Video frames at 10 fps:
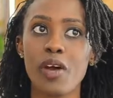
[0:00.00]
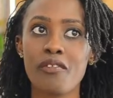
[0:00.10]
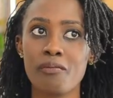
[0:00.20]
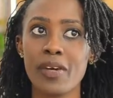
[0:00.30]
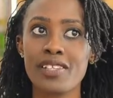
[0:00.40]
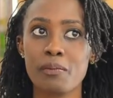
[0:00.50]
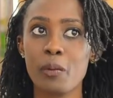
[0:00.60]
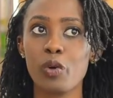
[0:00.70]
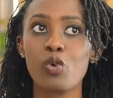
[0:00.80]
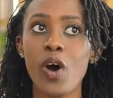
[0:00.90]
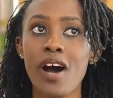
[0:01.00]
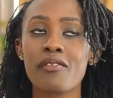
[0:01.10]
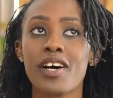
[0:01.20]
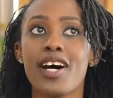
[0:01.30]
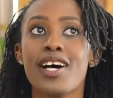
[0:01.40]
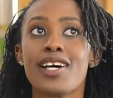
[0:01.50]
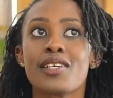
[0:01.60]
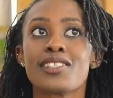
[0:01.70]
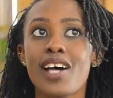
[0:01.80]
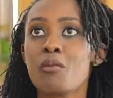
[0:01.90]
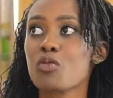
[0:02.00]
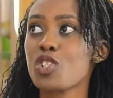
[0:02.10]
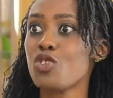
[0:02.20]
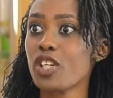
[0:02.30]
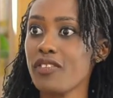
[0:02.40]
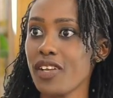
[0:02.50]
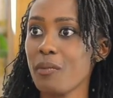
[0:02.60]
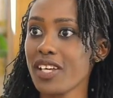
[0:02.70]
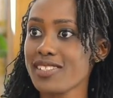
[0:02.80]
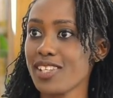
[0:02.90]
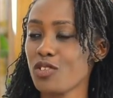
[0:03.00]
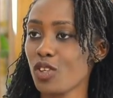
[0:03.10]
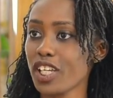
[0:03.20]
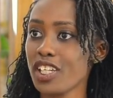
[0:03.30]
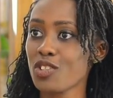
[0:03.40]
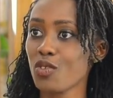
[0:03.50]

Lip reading: I've met people who have terms which don't even make sense. Your kid is